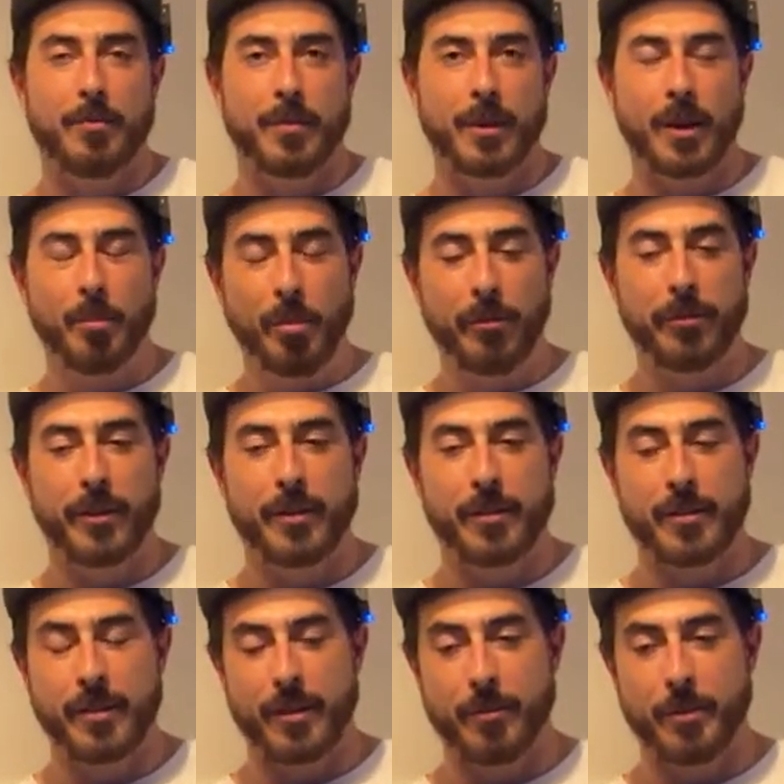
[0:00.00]
couple friends
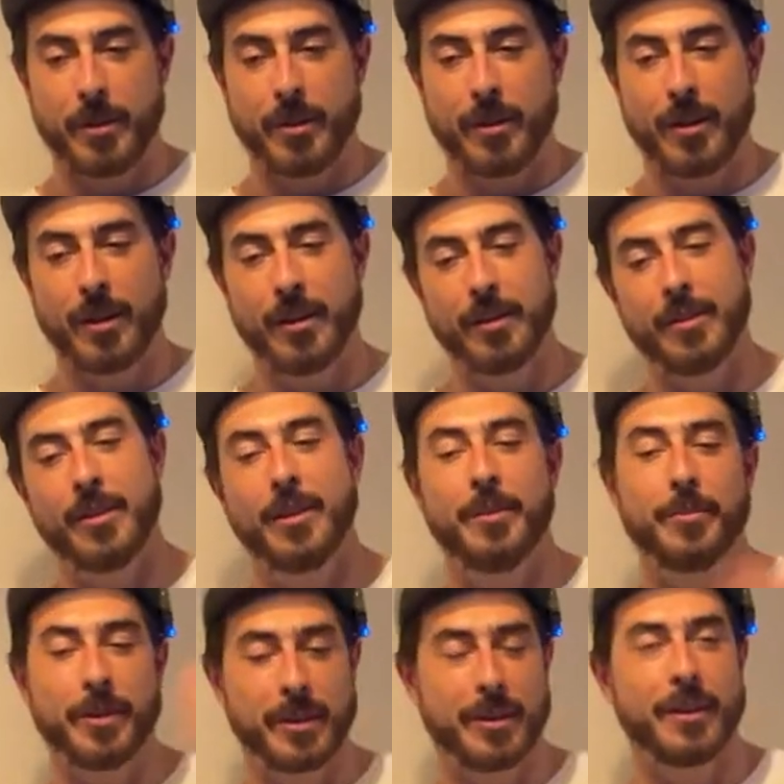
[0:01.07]
that we
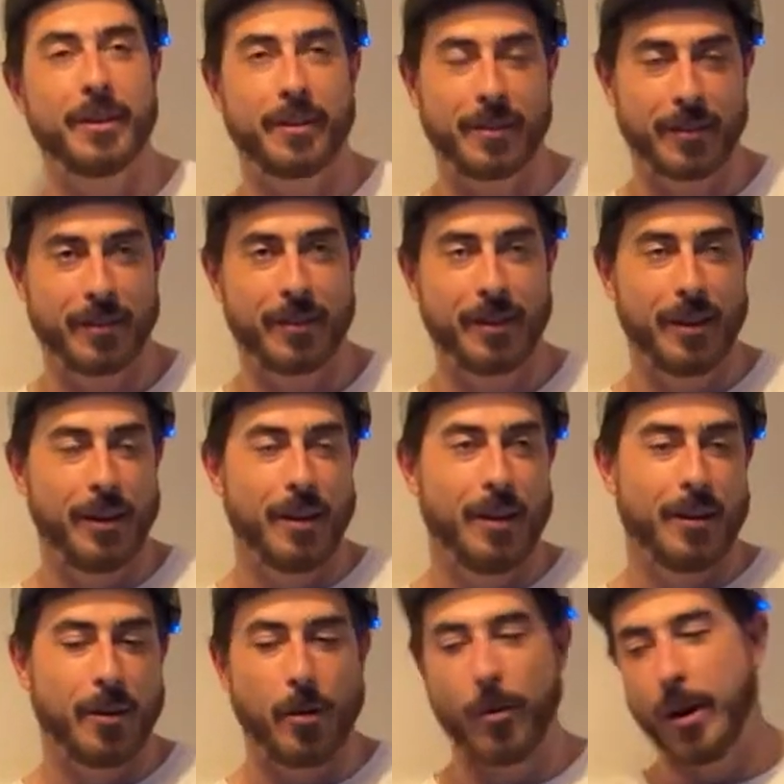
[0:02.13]
wanted to
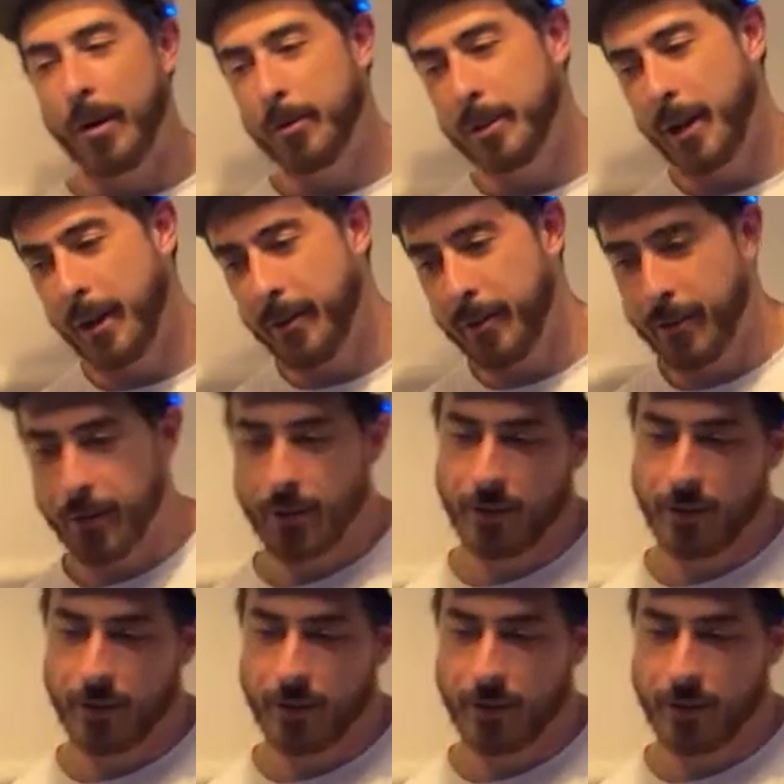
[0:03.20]
go out. Tyler,